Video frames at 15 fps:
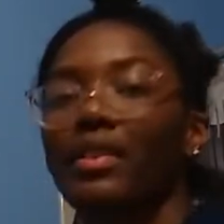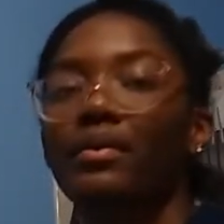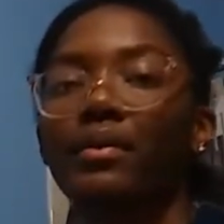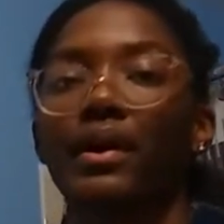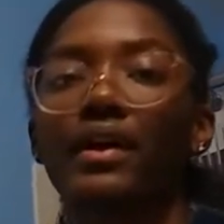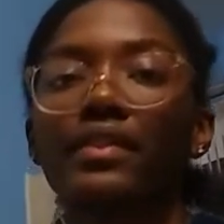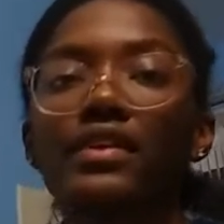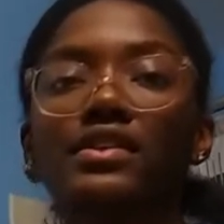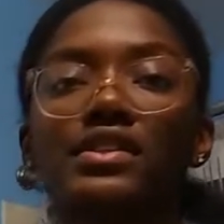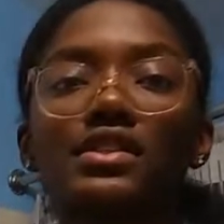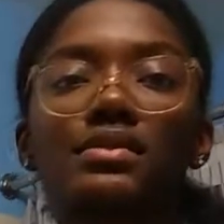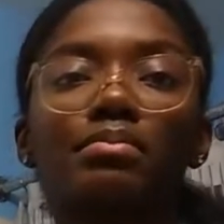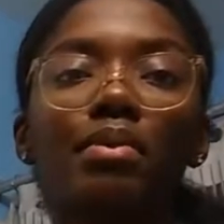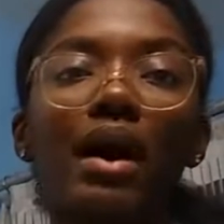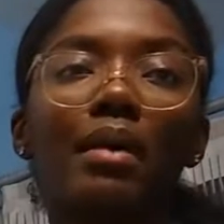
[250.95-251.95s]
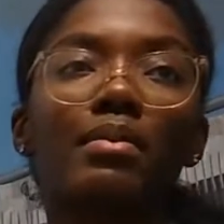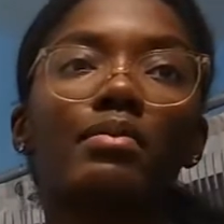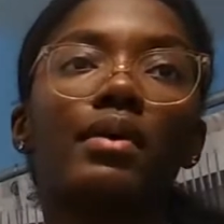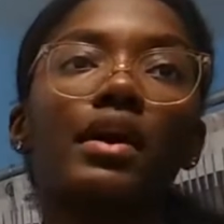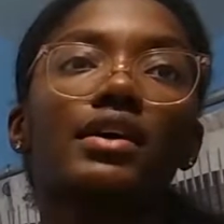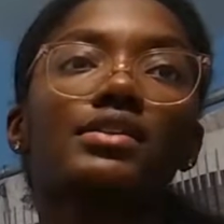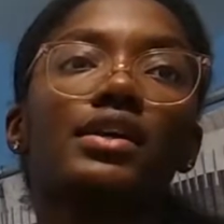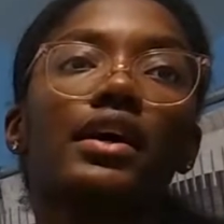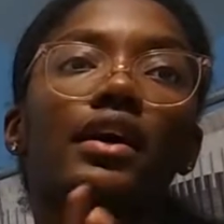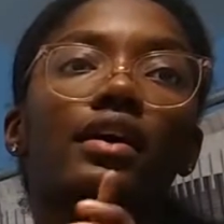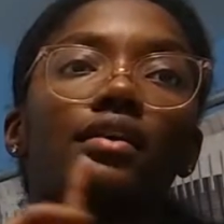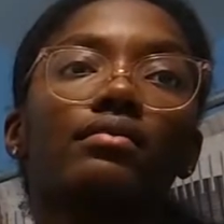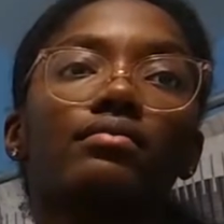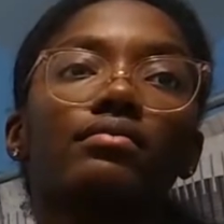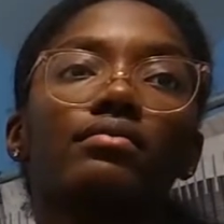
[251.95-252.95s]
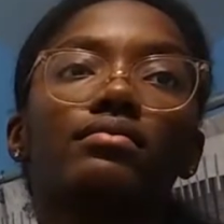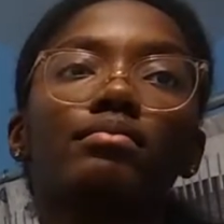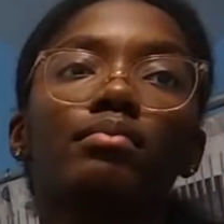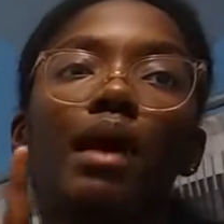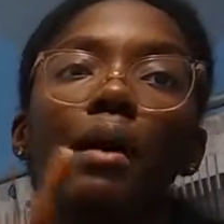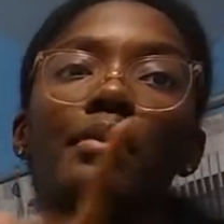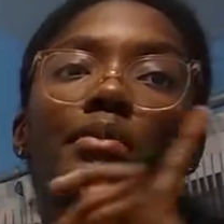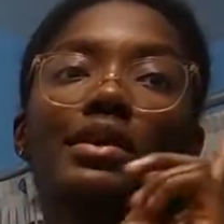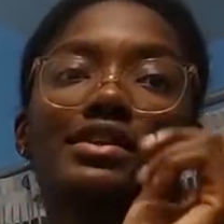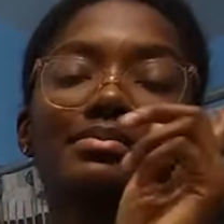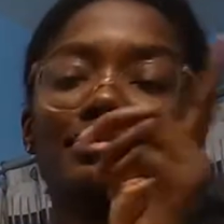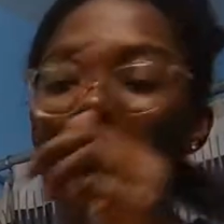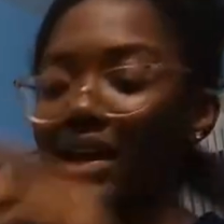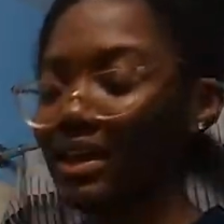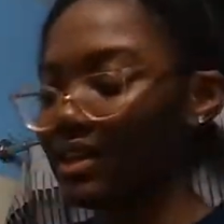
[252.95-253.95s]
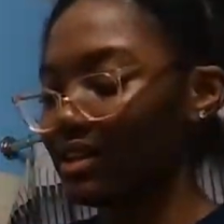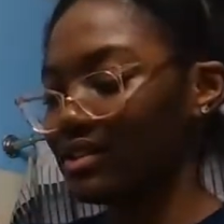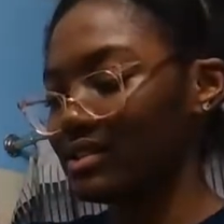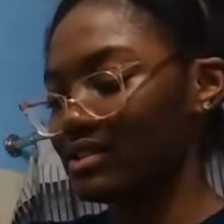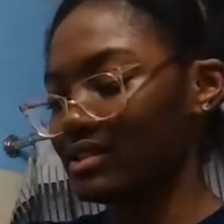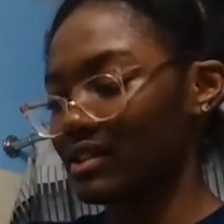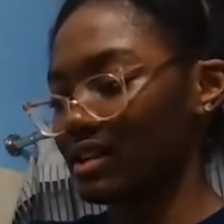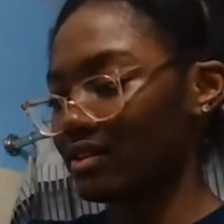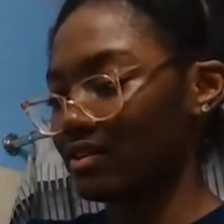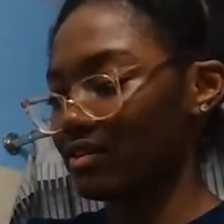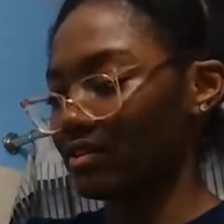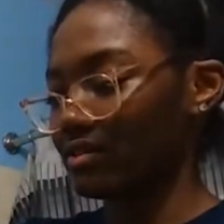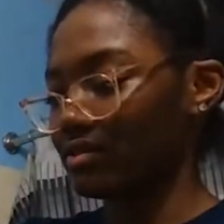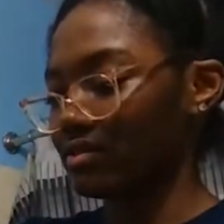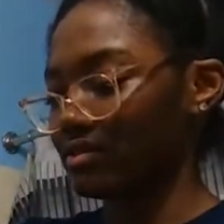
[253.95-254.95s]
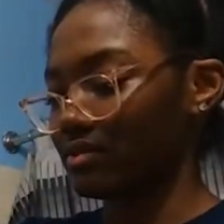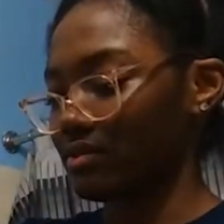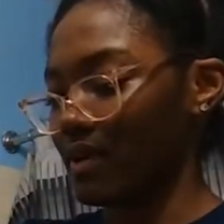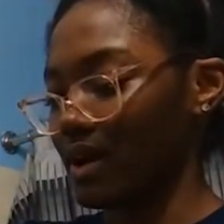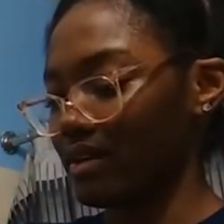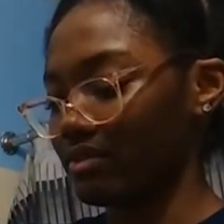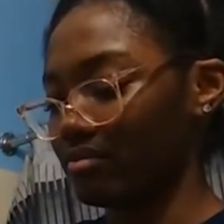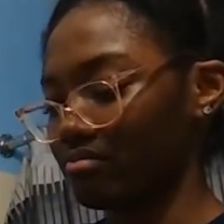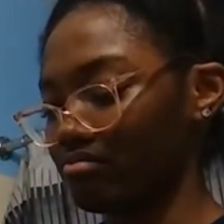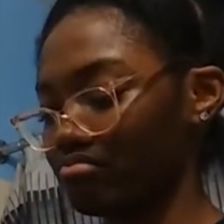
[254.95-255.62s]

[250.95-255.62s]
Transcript: by the way, this is Bobby Boss hair. Body was made in Senegal. Wow.